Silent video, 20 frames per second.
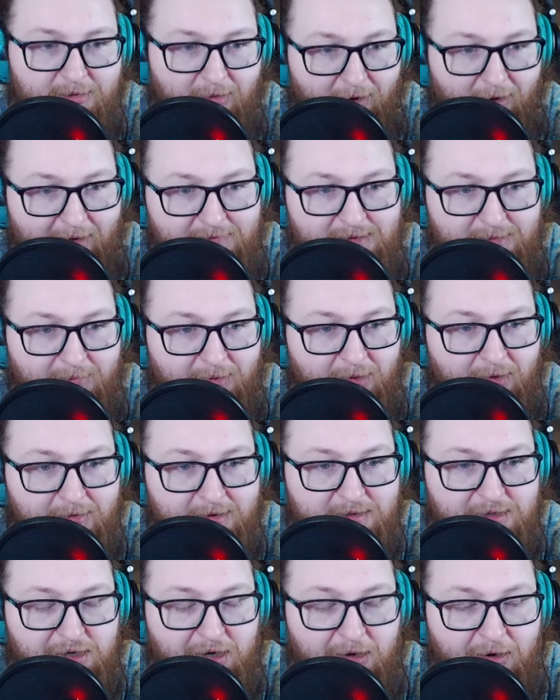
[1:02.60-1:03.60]
have some of those
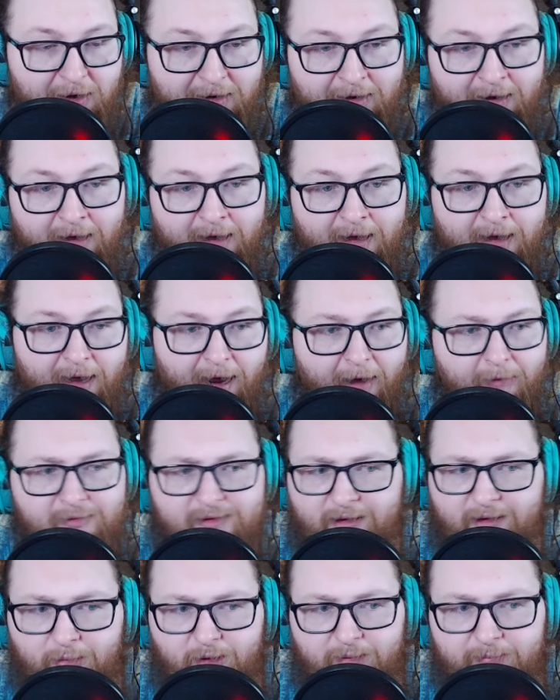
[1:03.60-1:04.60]
chilling. I was
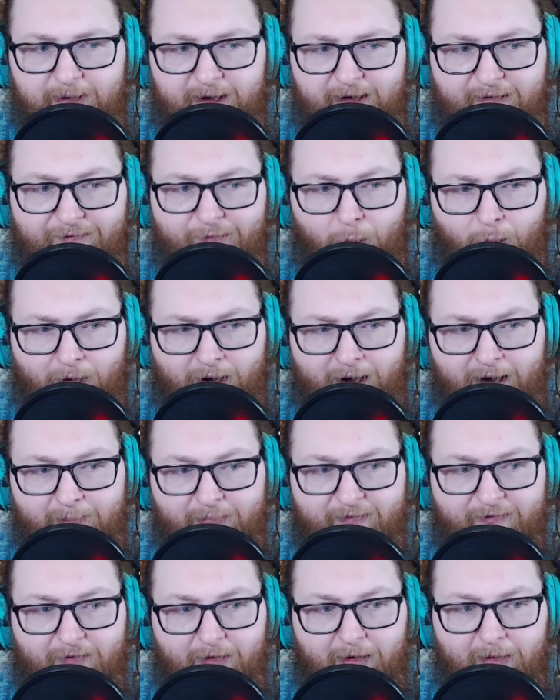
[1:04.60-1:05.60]
able to pick 4 up
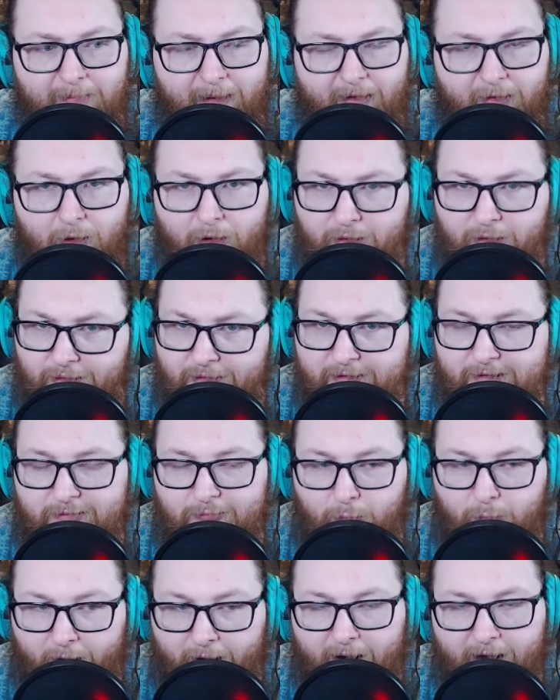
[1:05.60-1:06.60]
from my locals
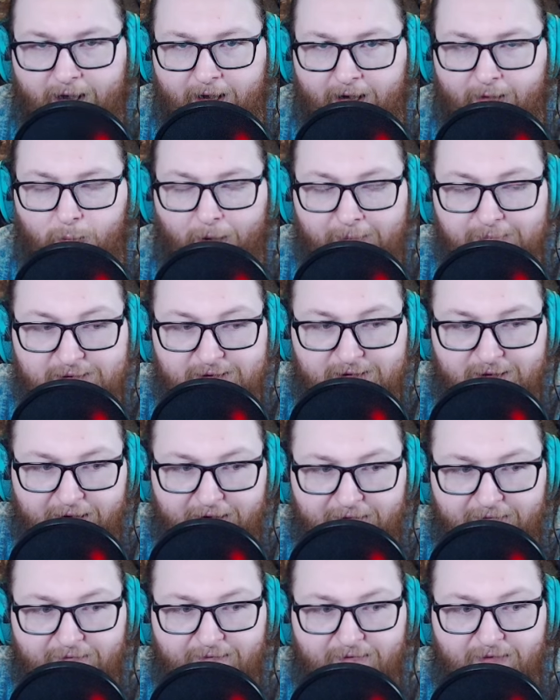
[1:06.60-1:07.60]

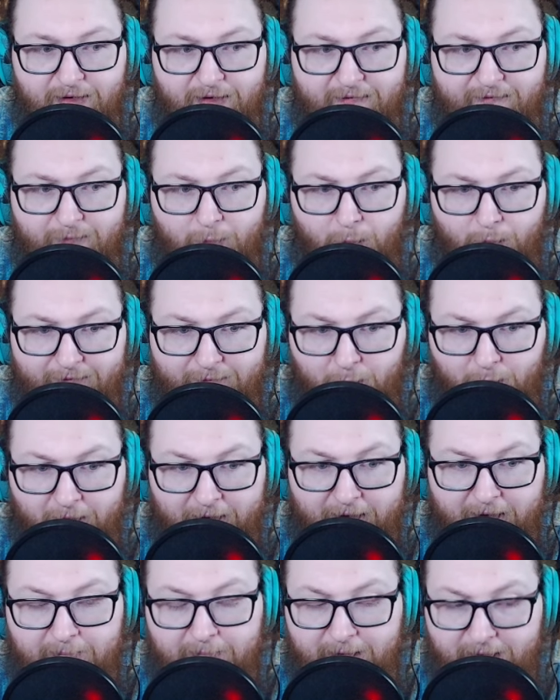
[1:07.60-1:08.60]
website for
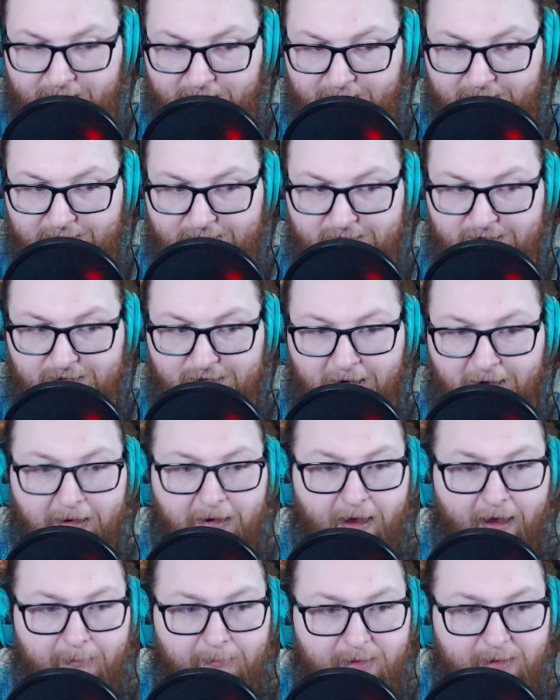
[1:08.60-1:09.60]
$4.40 a piece.
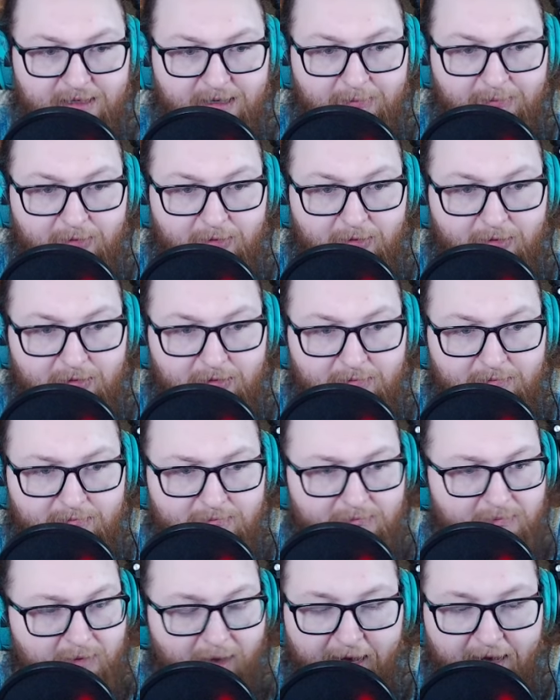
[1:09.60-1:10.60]
I picked up
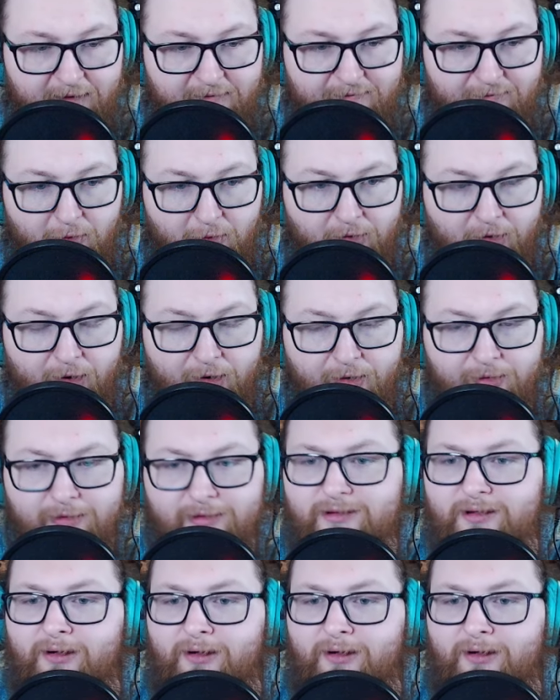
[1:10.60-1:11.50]
a handful of those.